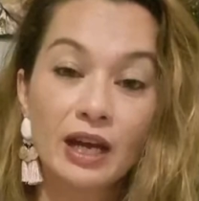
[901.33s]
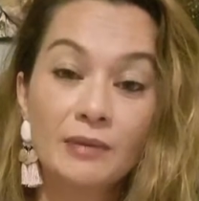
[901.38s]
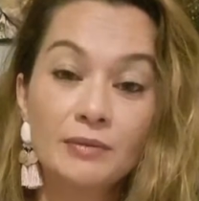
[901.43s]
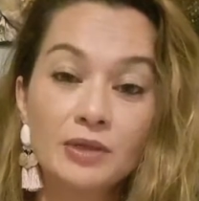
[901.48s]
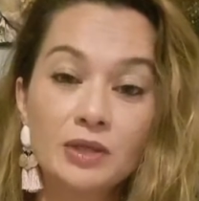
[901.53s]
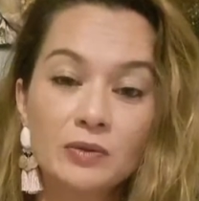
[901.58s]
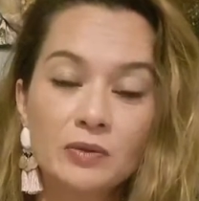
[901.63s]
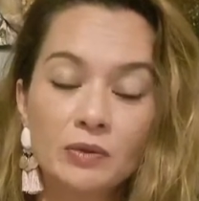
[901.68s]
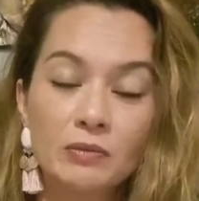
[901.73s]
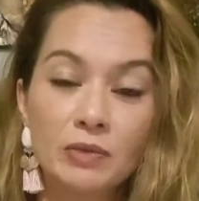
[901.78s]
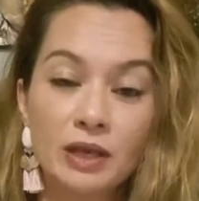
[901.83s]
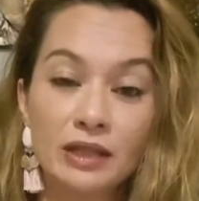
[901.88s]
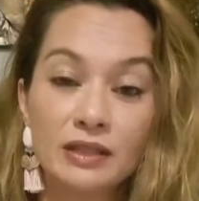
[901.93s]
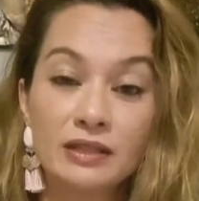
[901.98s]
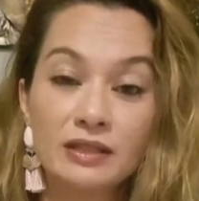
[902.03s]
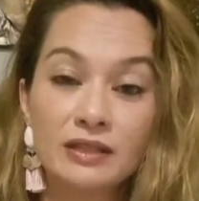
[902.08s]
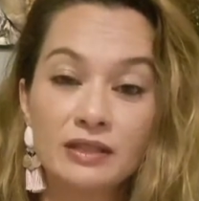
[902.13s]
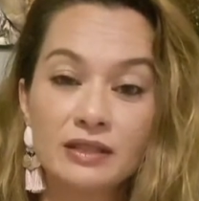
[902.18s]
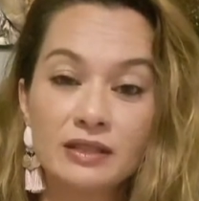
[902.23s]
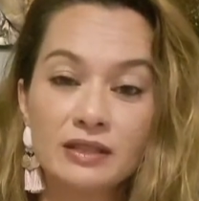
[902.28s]
comes to
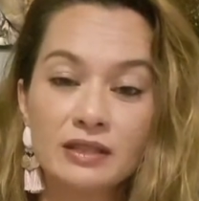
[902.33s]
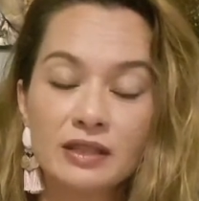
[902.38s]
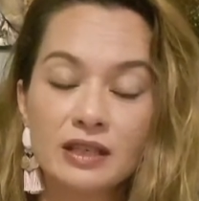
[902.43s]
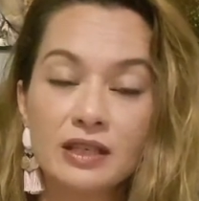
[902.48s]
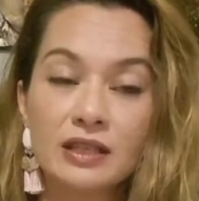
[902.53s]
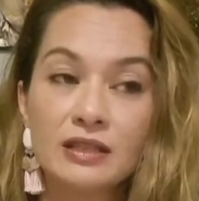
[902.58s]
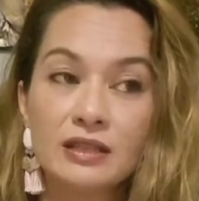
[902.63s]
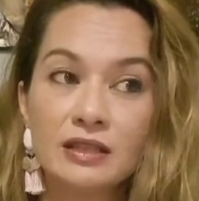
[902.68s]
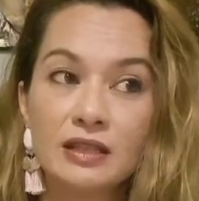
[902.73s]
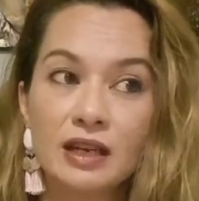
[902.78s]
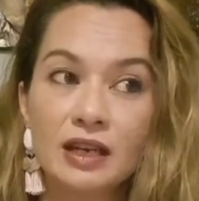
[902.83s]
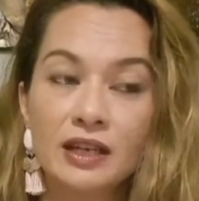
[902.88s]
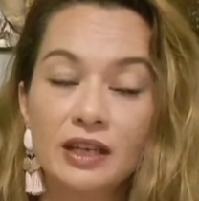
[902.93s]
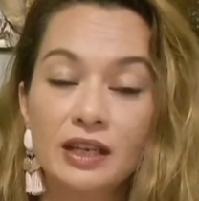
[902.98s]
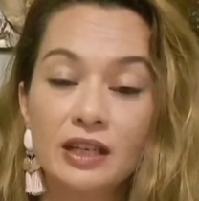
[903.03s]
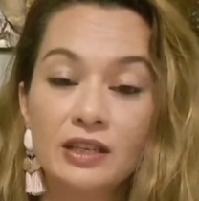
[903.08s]
abundance is an